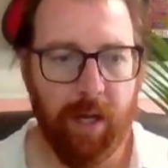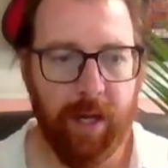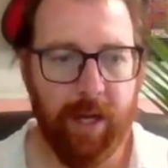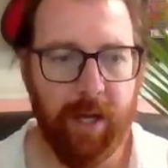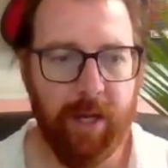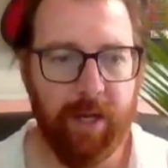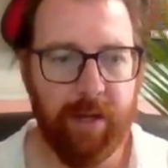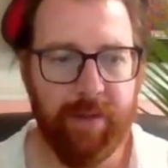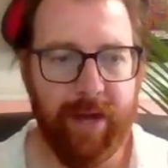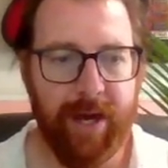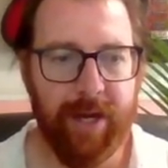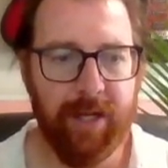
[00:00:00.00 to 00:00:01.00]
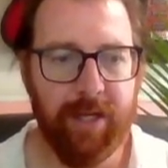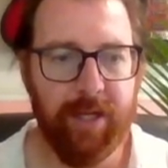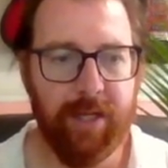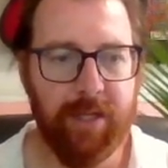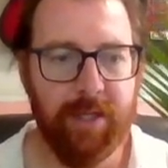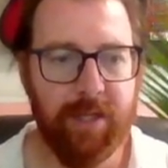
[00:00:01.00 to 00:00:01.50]
And that
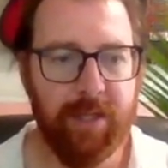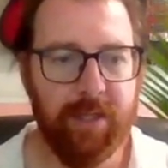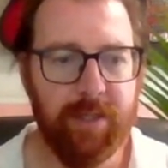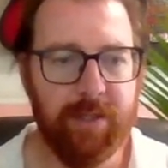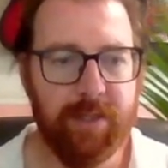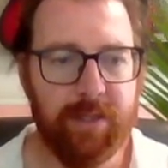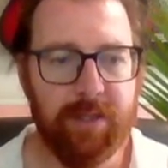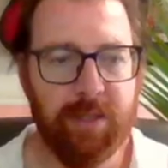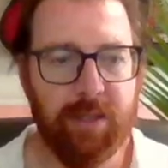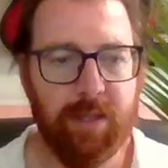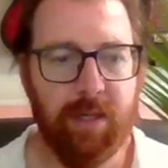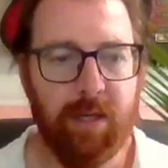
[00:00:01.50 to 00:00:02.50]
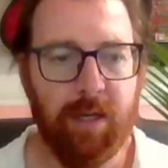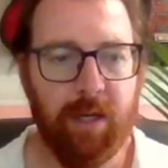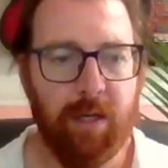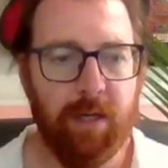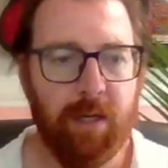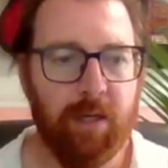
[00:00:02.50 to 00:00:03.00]
is
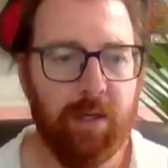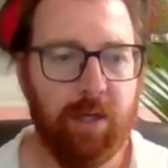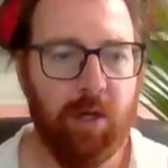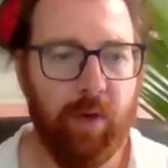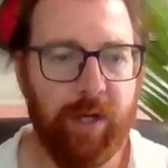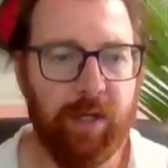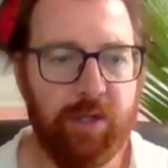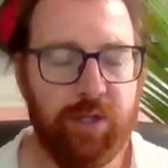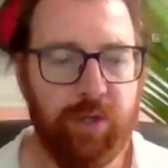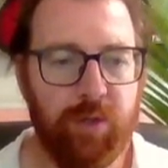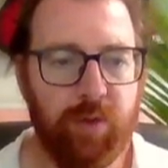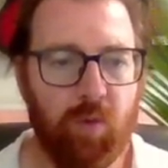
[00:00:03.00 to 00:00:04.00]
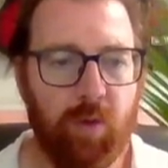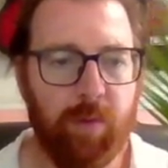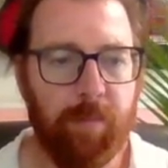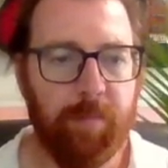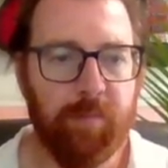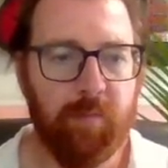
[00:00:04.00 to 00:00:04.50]
going to
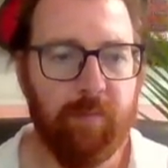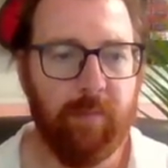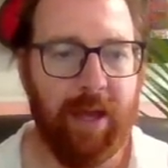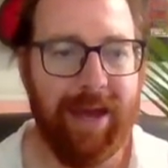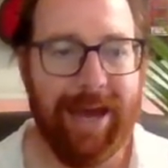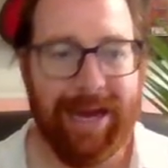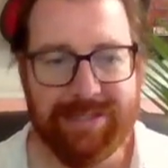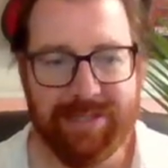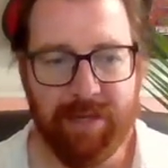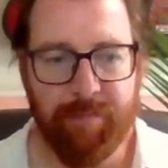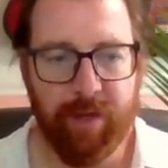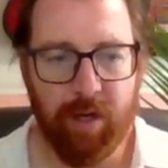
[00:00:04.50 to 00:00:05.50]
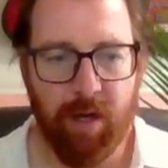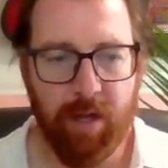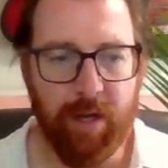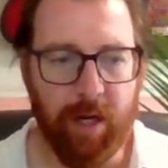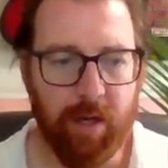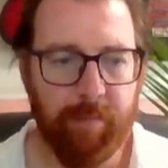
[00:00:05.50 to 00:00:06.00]
add something
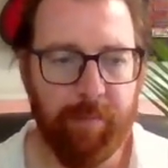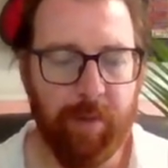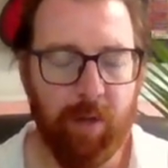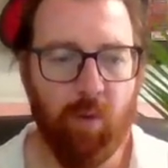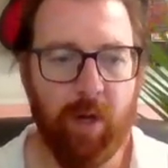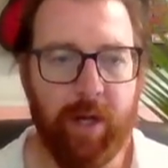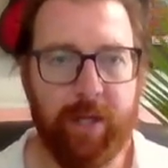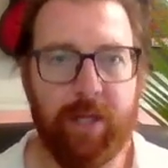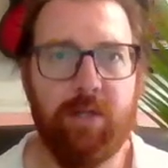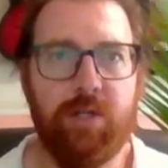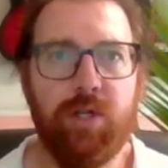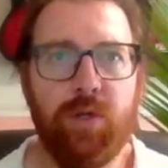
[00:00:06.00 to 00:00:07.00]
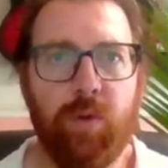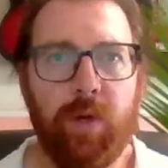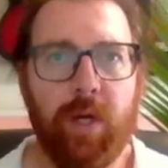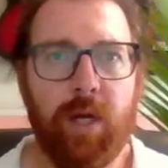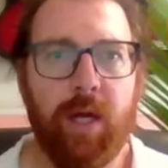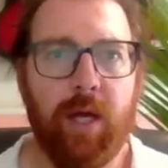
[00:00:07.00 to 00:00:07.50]
on there. But what I can do
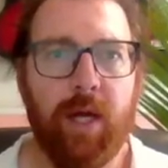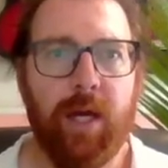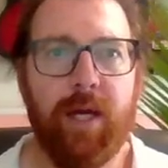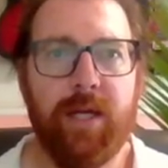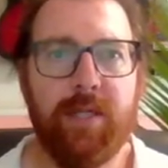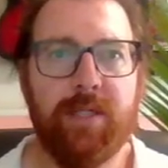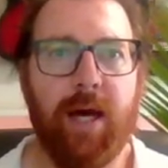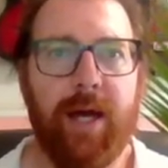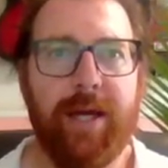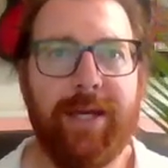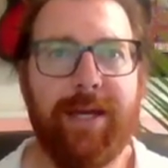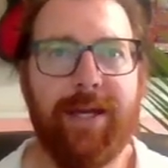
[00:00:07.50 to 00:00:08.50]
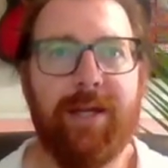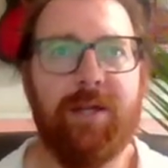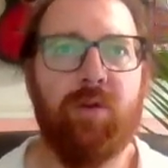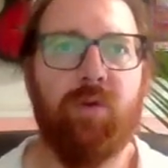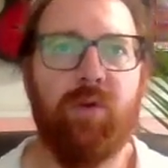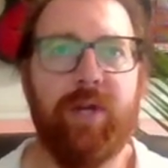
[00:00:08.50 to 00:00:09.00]
is I can
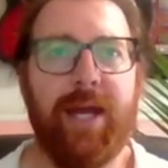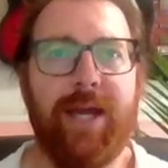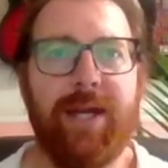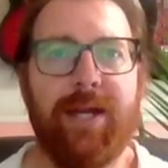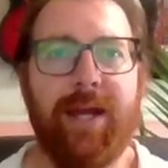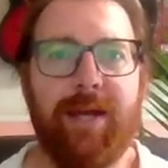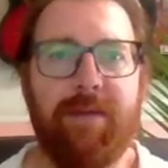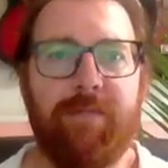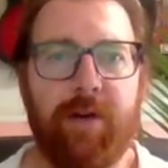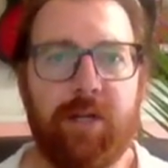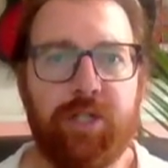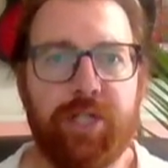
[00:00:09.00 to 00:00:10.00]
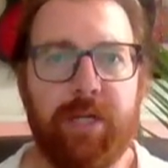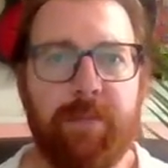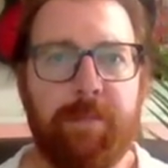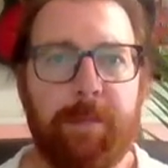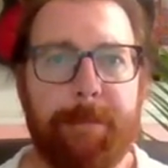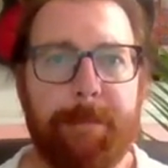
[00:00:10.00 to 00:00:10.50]
create a function